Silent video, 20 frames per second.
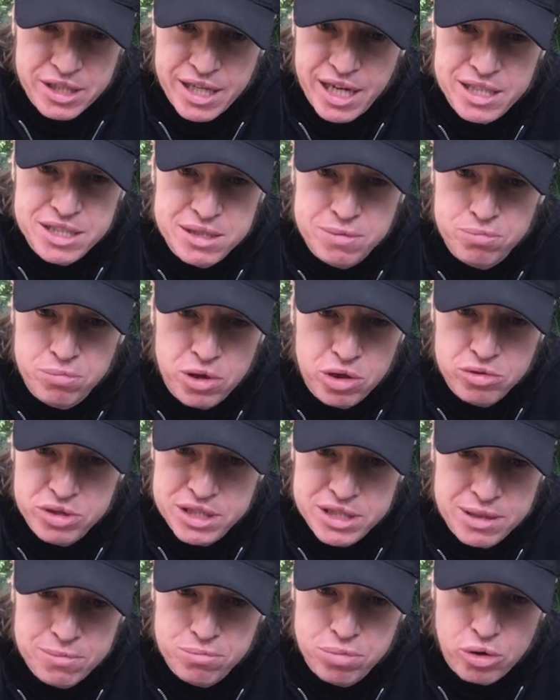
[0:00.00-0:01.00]
That's
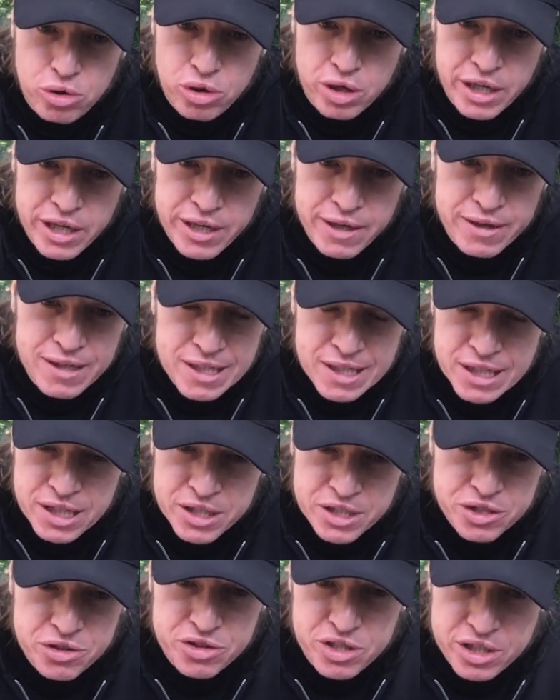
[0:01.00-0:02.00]
most important.
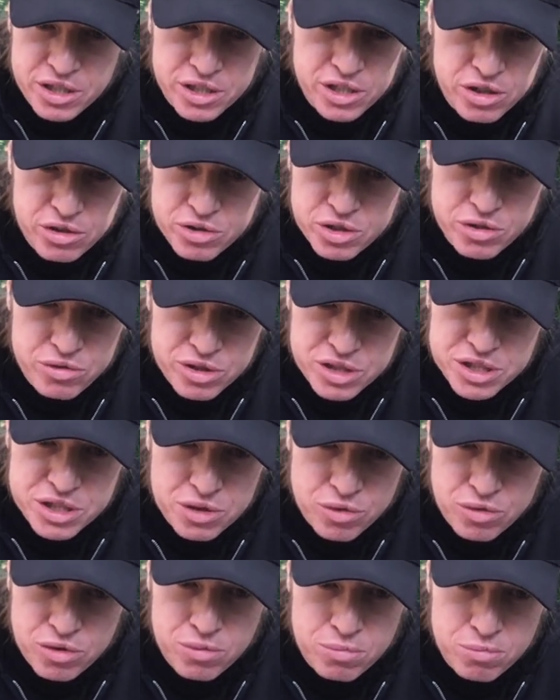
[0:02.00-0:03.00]
You could go
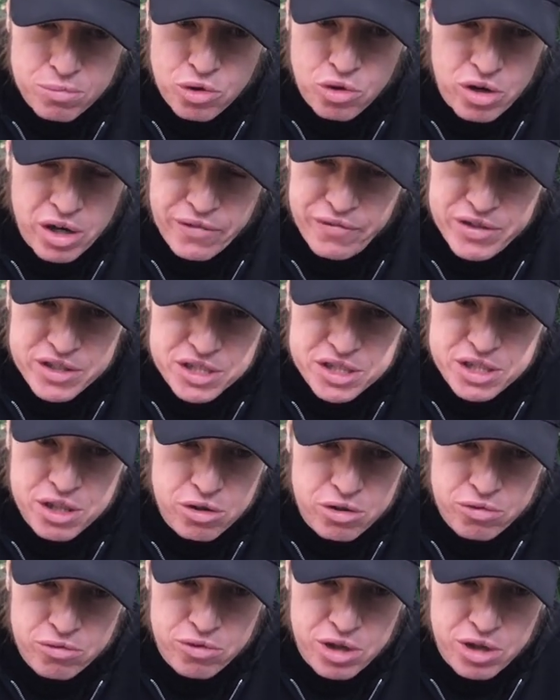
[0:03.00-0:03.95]
to more of a zone